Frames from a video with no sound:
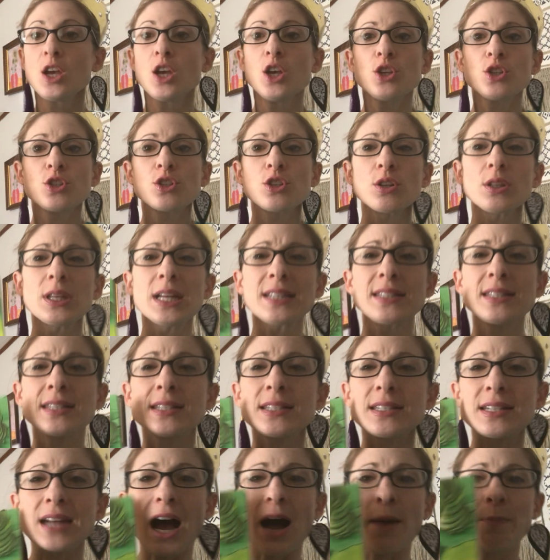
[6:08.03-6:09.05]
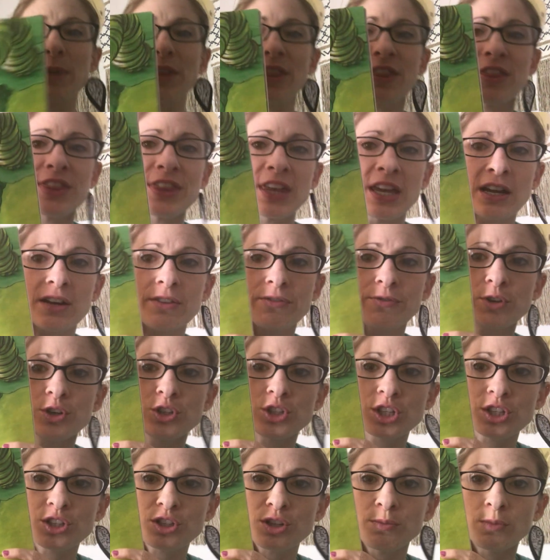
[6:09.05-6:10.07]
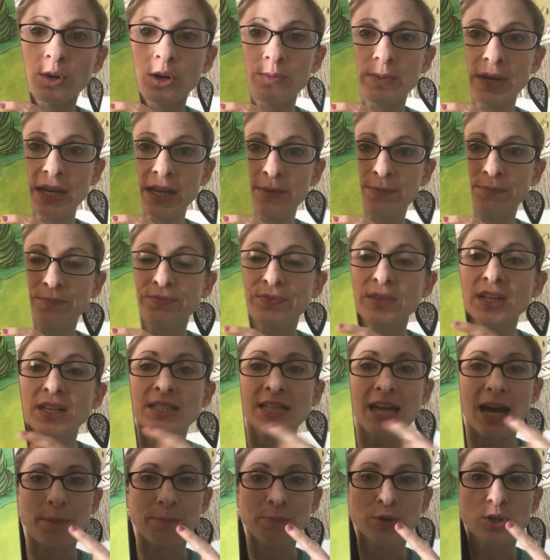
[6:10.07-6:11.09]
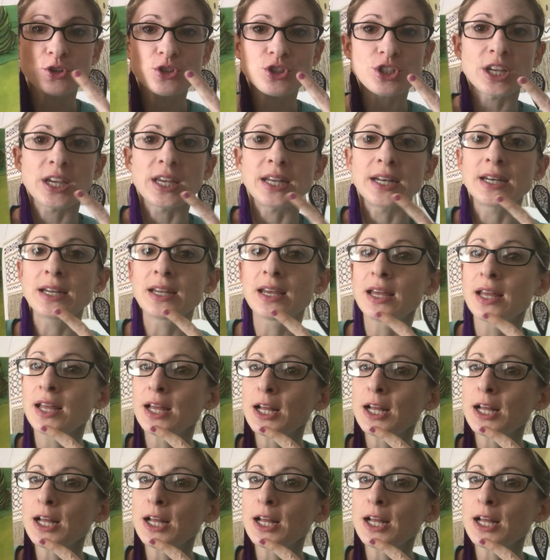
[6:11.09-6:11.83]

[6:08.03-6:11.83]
So let's stop and think for just a moment. Tap your chin.